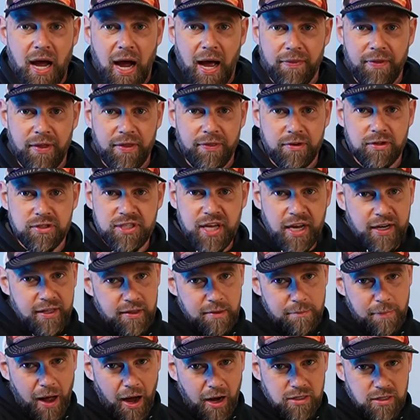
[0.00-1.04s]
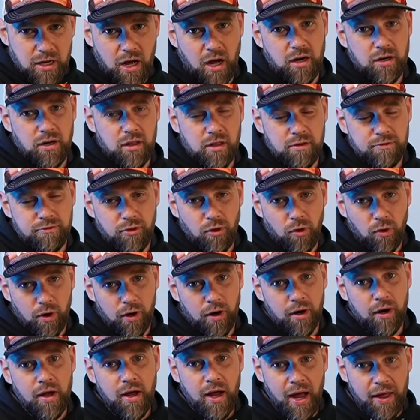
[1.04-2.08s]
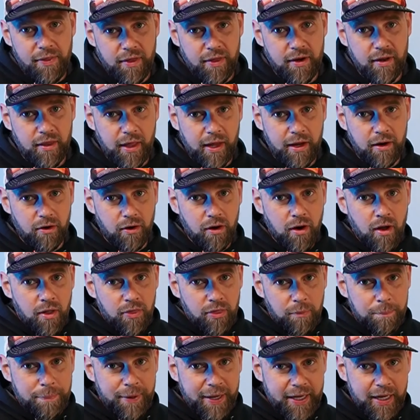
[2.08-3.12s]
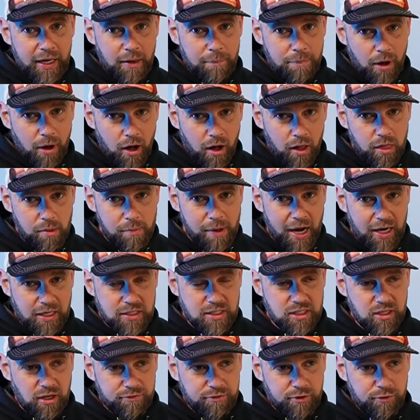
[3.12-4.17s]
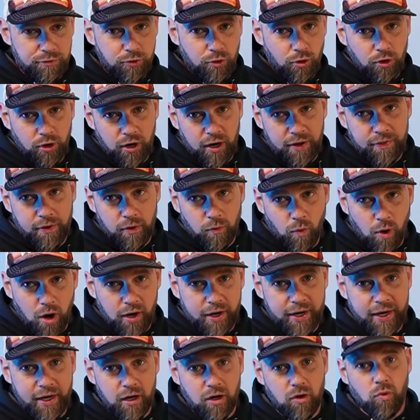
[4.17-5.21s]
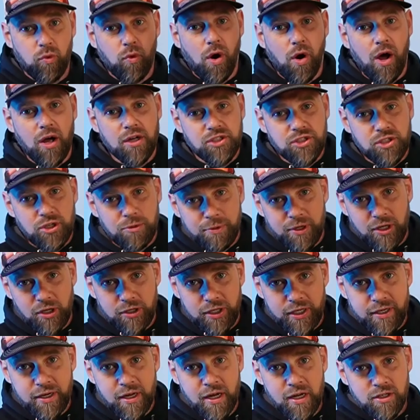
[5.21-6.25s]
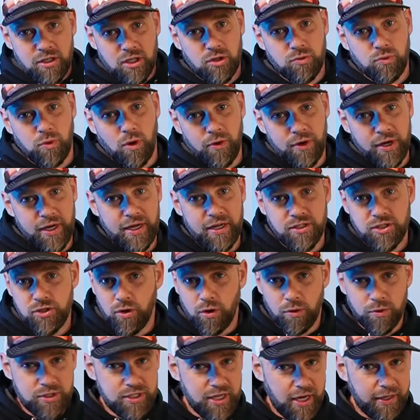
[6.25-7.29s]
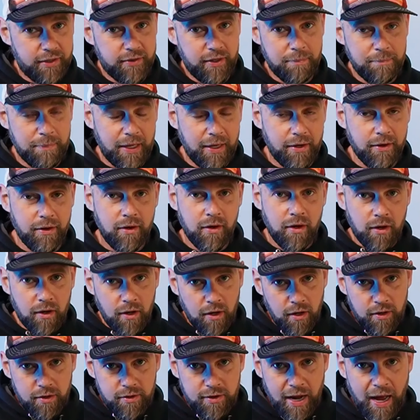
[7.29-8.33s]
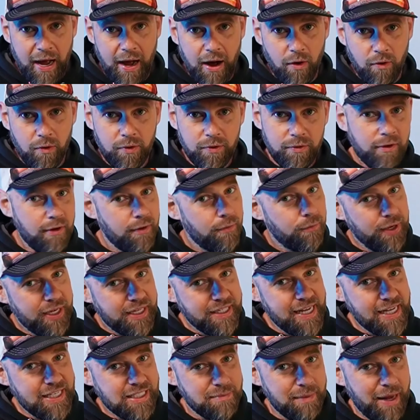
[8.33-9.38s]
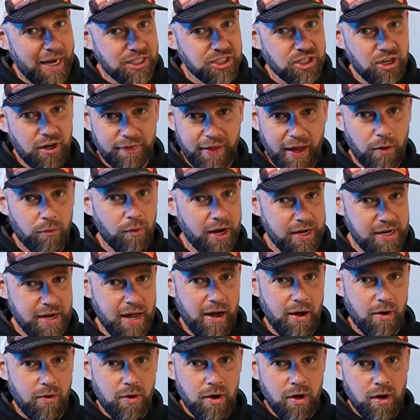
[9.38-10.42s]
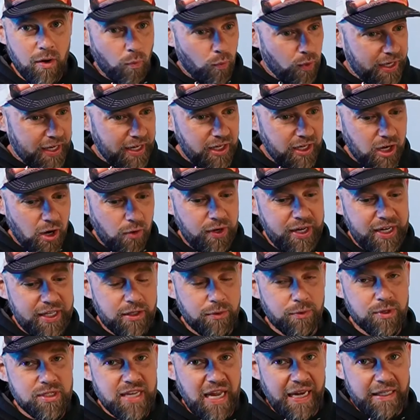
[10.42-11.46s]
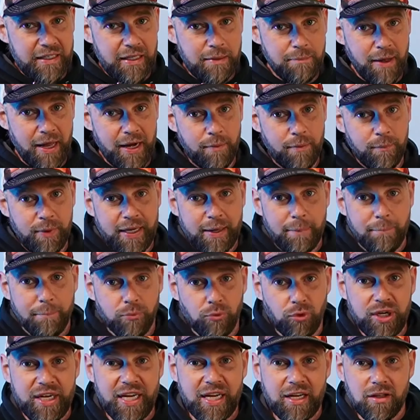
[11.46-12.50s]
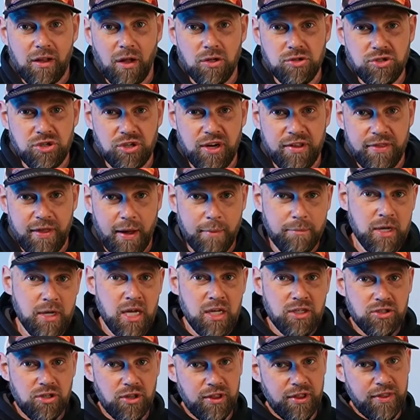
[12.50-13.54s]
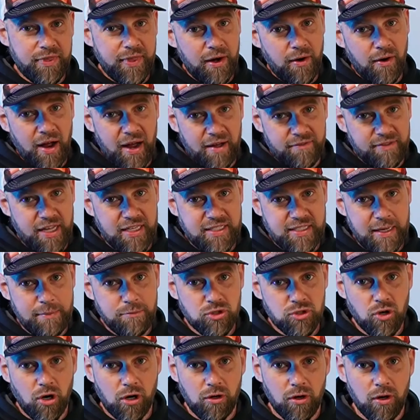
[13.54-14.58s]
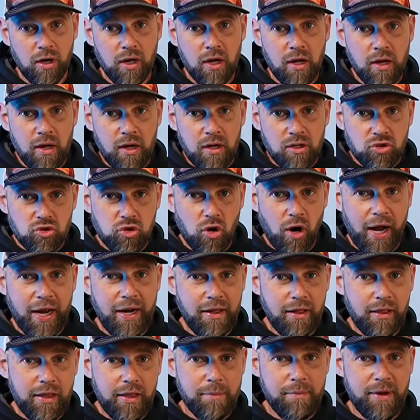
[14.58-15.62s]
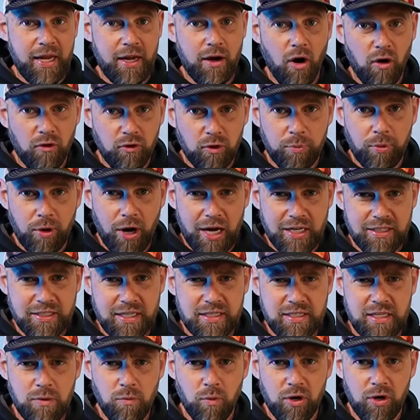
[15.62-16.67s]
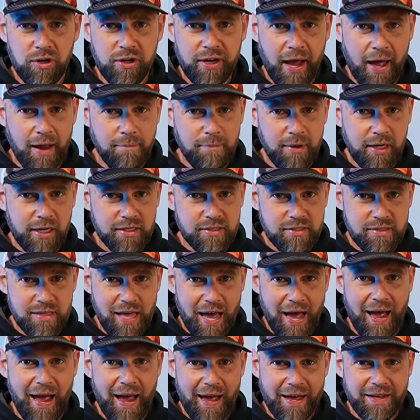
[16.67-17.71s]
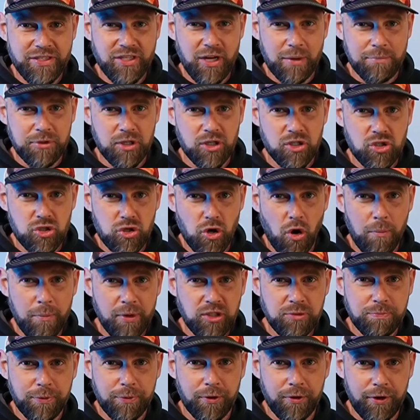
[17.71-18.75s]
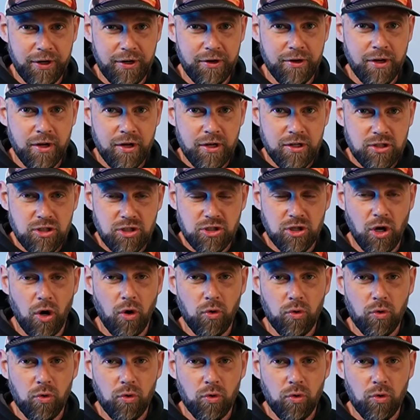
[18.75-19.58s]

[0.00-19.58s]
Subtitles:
and then they're setting the box onto the floor. And then later they're picking up all the boxes off the floor and they're walking across your building to throw it into a recycling bin. Now, we can take some action on that right now. We can go and get the recycling bin and we can bring it closer to them so that they don't have that same struggle. Try to eliminate over-processing where you can, because that adds up to so much burden so